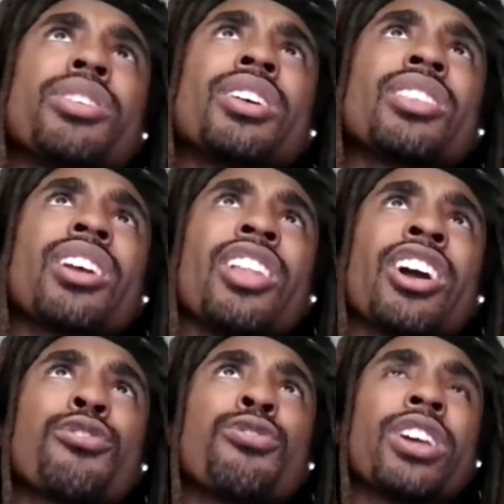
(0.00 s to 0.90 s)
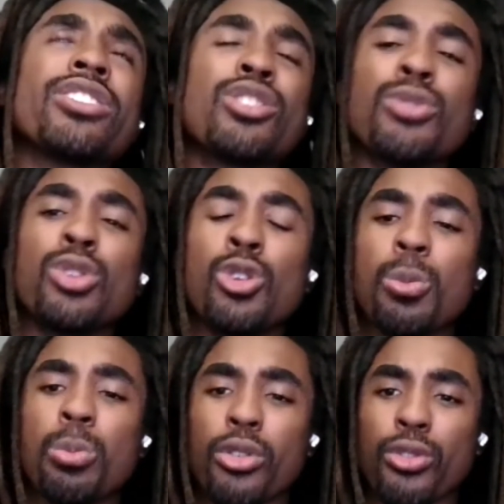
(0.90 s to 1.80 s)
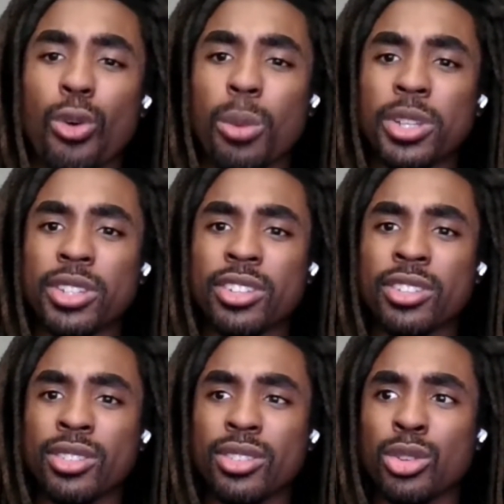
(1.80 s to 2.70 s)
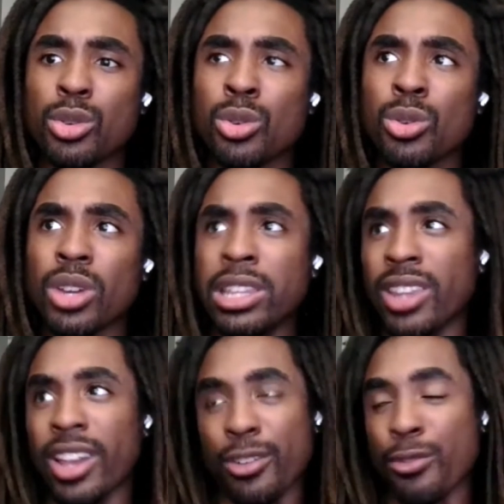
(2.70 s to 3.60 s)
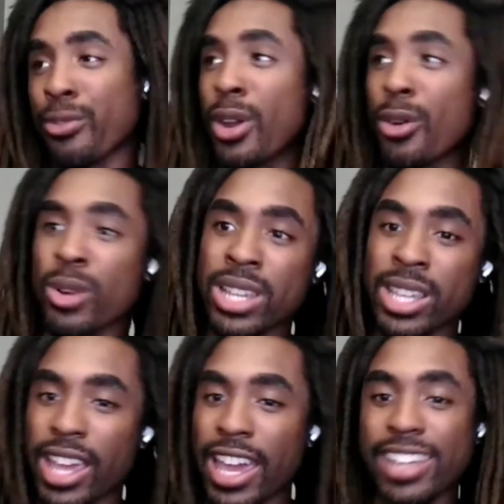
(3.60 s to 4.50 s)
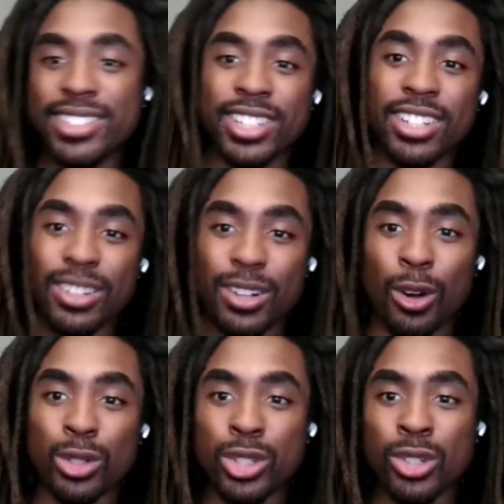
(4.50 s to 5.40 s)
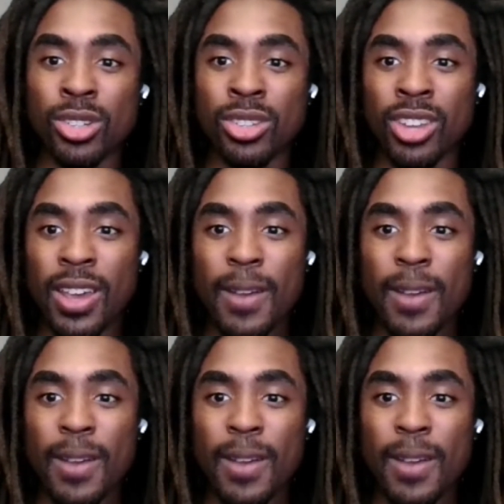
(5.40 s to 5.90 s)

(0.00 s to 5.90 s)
thing that like festival performances do in like very ancient cultures.